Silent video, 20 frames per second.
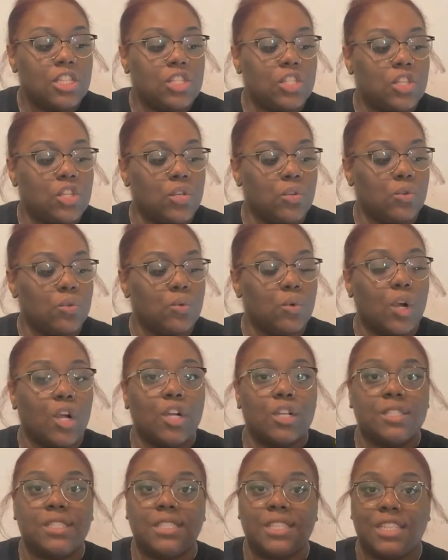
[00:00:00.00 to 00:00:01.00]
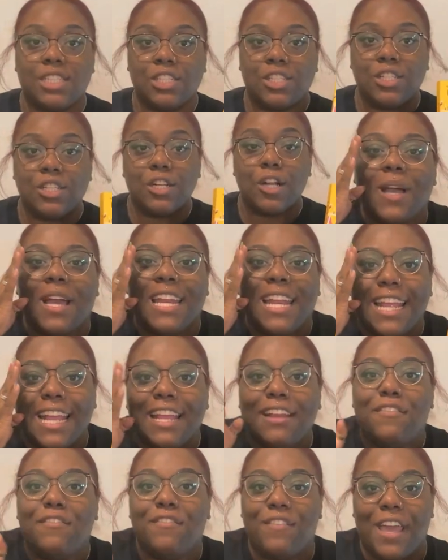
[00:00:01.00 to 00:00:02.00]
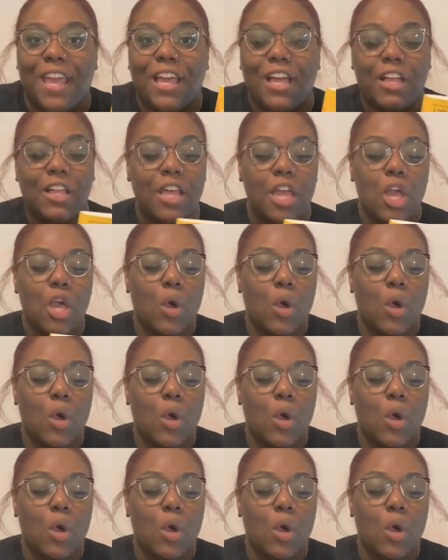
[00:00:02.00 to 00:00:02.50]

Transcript: to her sister wedding in Vale,